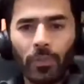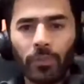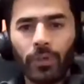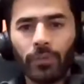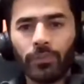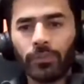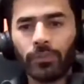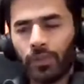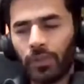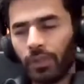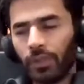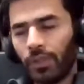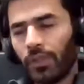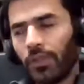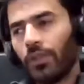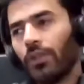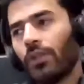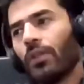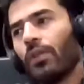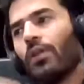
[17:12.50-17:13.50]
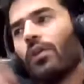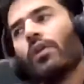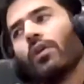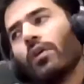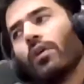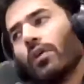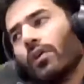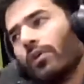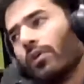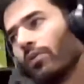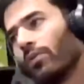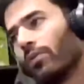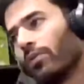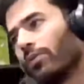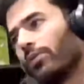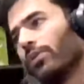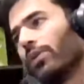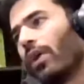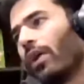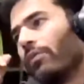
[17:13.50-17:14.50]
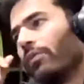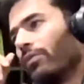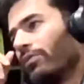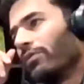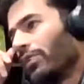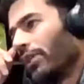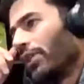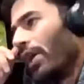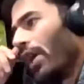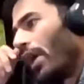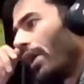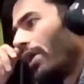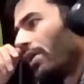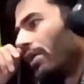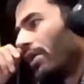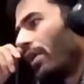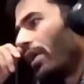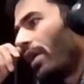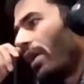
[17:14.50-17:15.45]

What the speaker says: help them see. You help them see that,